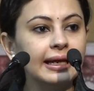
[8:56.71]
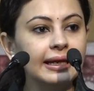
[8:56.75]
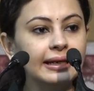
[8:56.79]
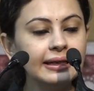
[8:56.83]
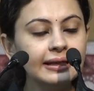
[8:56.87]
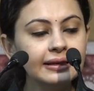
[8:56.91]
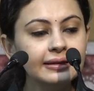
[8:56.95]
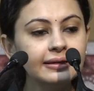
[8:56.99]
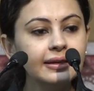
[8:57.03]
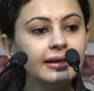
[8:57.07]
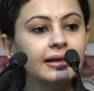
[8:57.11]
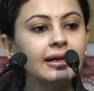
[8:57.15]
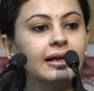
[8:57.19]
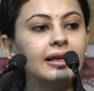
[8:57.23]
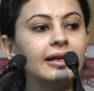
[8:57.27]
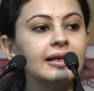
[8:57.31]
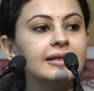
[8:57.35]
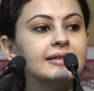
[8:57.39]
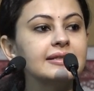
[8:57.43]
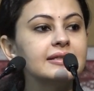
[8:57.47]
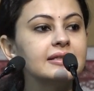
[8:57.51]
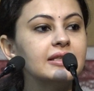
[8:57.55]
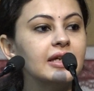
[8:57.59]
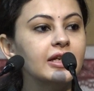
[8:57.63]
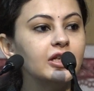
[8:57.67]
anything
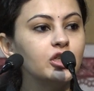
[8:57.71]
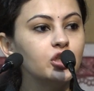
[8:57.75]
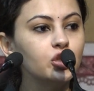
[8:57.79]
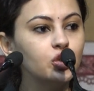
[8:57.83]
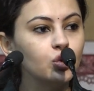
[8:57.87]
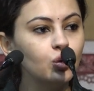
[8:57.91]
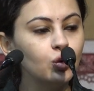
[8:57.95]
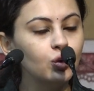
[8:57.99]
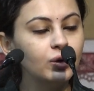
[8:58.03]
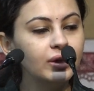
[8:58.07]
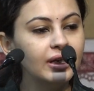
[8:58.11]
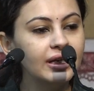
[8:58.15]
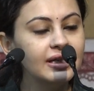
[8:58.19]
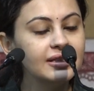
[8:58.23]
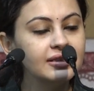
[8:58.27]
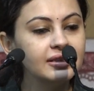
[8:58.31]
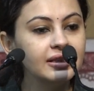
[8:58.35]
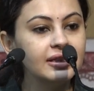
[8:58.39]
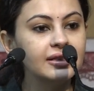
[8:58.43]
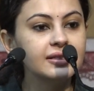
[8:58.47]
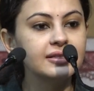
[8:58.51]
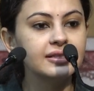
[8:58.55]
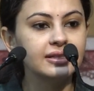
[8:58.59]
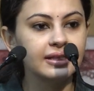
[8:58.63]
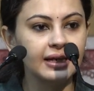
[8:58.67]
less than 2 days
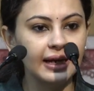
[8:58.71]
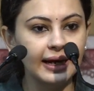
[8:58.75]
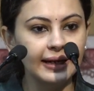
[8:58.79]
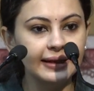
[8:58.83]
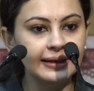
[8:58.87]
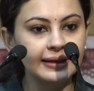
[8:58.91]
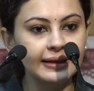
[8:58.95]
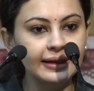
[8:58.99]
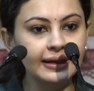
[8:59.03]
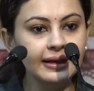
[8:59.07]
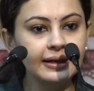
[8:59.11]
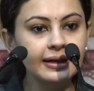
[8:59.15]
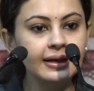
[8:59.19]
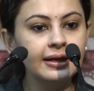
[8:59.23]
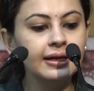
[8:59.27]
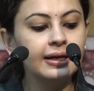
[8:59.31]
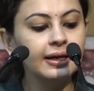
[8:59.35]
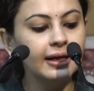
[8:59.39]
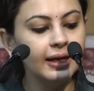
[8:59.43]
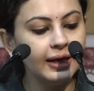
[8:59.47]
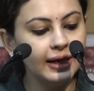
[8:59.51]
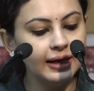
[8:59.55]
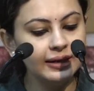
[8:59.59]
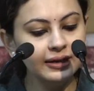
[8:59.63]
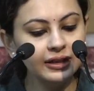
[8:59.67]
it's scanty
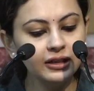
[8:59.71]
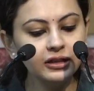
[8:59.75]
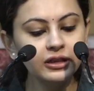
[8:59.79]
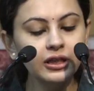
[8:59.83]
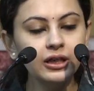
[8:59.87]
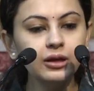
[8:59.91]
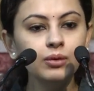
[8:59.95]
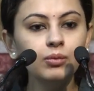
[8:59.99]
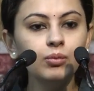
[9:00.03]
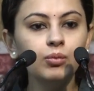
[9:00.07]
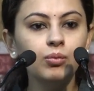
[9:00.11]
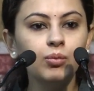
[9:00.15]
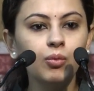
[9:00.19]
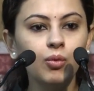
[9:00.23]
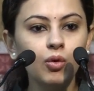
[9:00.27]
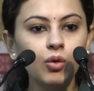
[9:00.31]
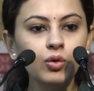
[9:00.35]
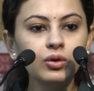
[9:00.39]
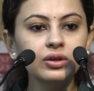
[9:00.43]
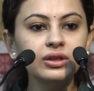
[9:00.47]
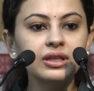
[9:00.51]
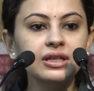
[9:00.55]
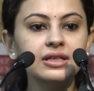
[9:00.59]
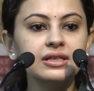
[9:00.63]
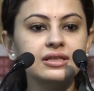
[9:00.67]
anything
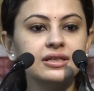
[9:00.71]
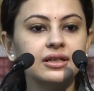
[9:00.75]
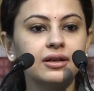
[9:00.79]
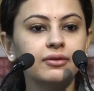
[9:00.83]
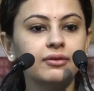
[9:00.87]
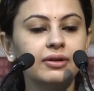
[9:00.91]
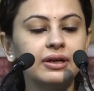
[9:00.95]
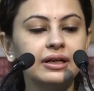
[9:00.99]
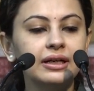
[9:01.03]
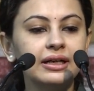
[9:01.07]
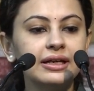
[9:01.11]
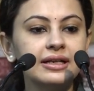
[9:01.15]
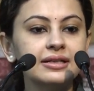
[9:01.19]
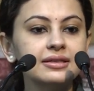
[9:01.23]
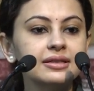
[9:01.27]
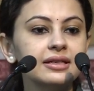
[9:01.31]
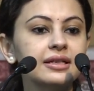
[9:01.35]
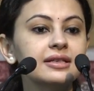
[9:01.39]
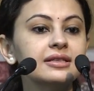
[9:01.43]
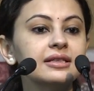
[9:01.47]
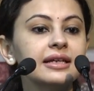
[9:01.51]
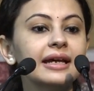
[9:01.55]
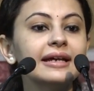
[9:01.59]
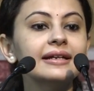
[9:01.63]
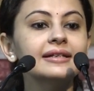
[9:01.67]
more than 7 days
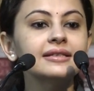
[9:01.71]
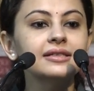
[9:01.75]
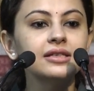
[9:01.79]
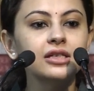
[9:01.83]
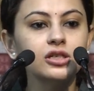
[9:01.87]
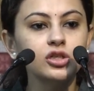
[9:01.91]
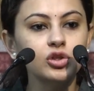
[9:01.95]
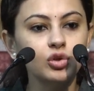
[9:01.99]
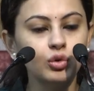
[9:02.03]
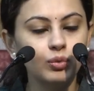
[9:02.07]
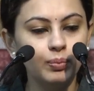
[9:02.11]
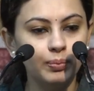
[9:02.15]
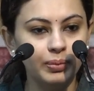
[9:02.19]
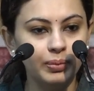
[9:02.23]
is excessive